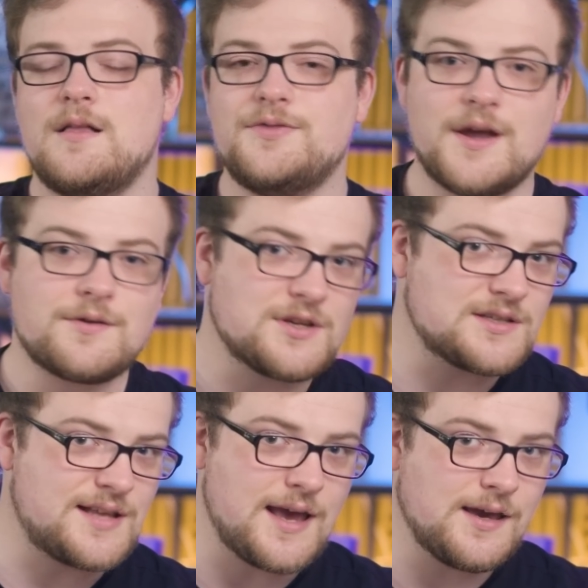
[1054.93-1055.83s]
They're
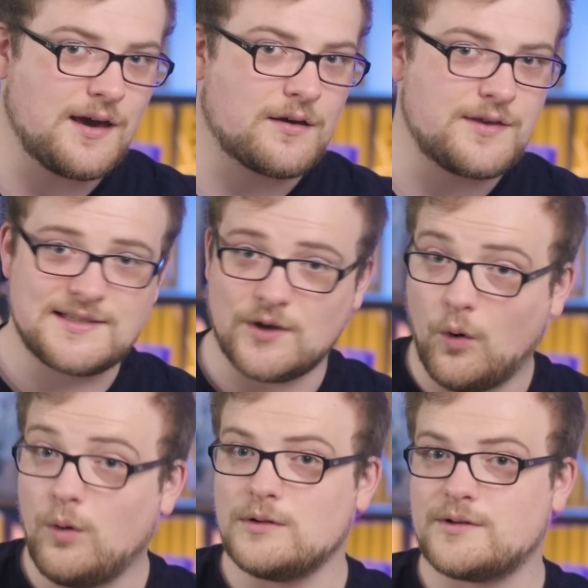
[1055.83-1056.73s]
just taking these
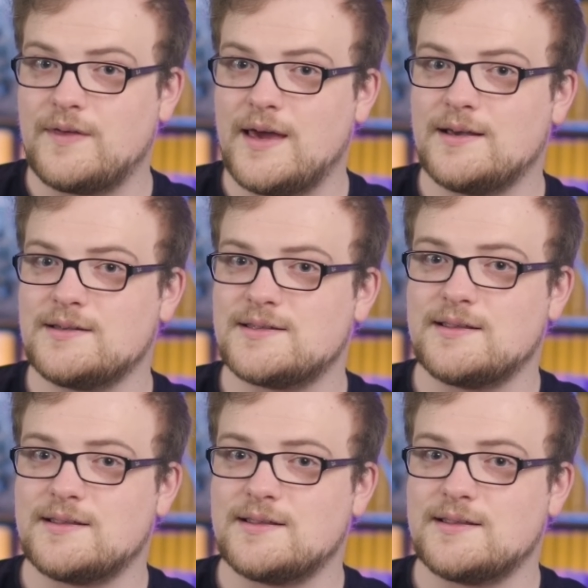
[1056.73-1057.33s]
old things